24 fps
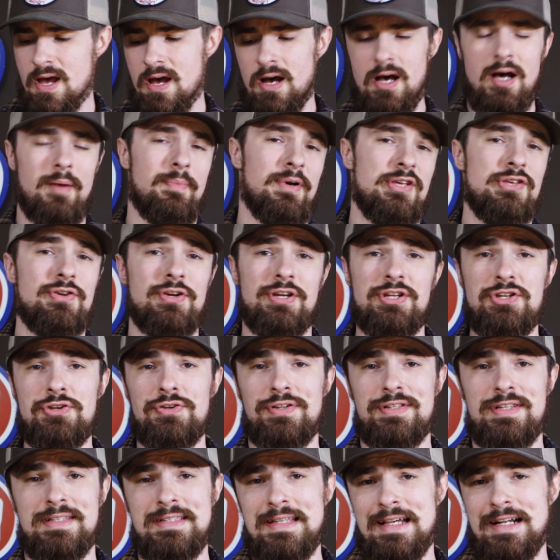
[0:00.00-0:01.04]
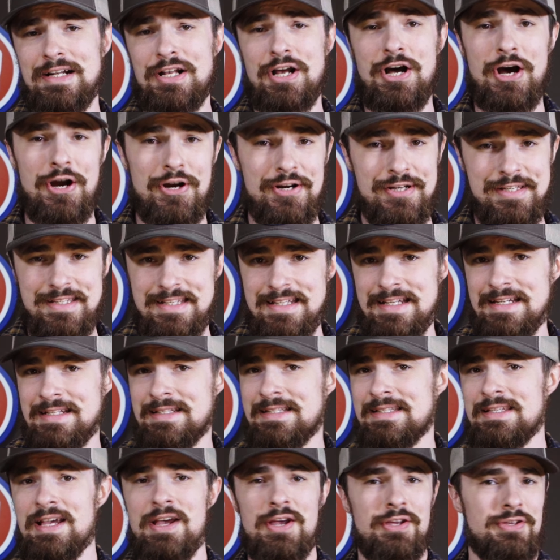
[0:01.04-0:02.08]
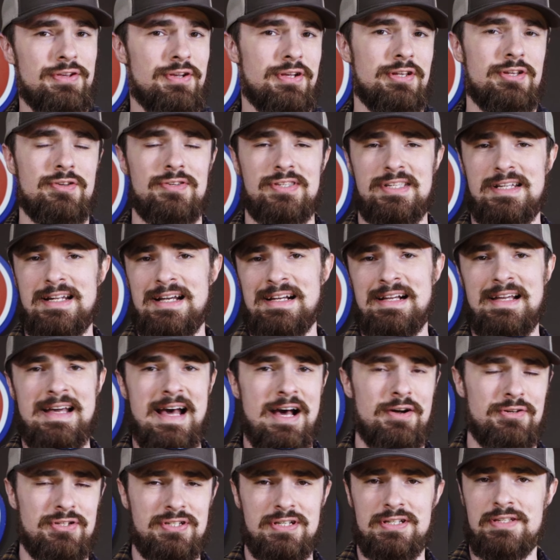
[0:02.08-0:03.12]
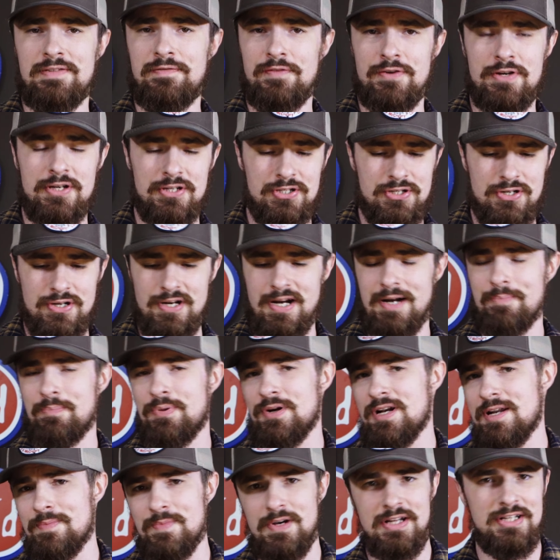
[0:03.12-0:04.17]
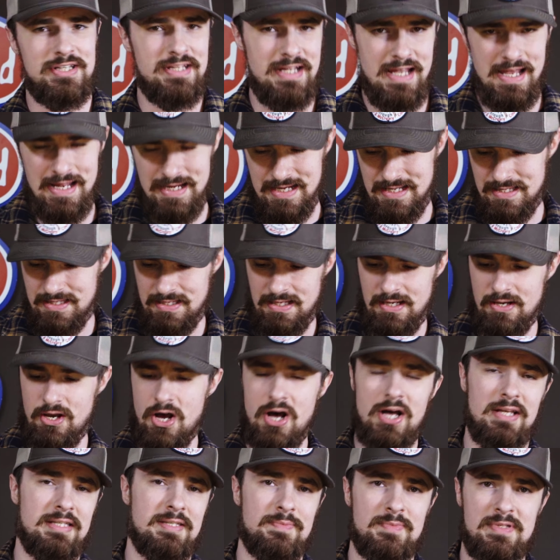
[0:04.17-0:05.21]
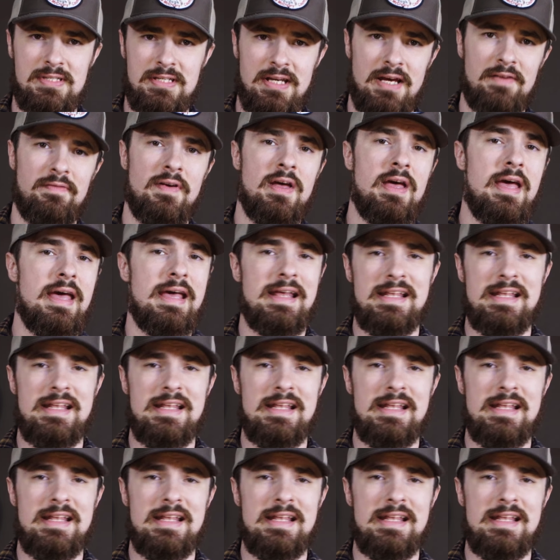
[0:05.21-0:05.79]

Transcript: But you can use this on car seats, you can use it on couches, furniture, pretty much anything. Awesome stuff.